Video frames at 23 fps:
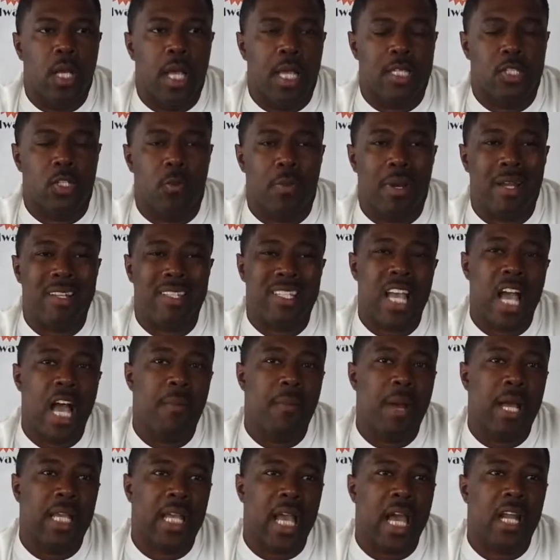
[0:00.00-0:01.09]
And so by the
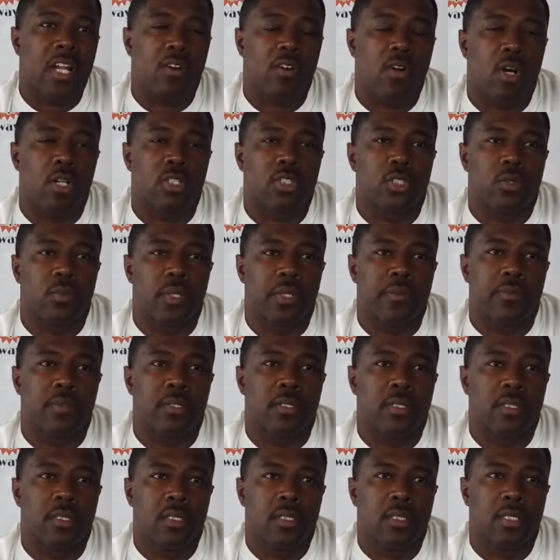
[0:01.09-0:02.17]
time I got across the
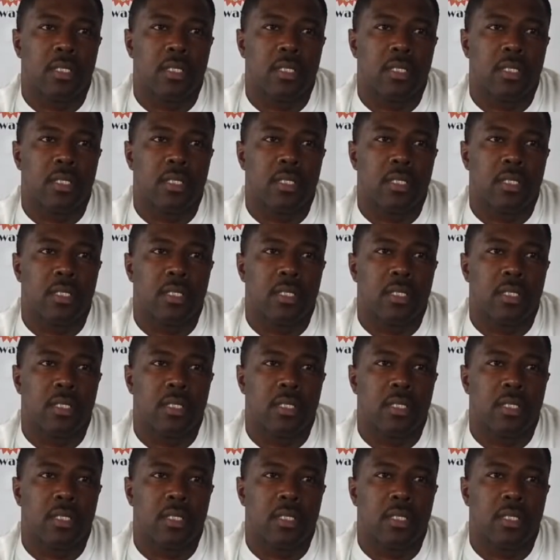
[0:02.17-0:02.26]
river,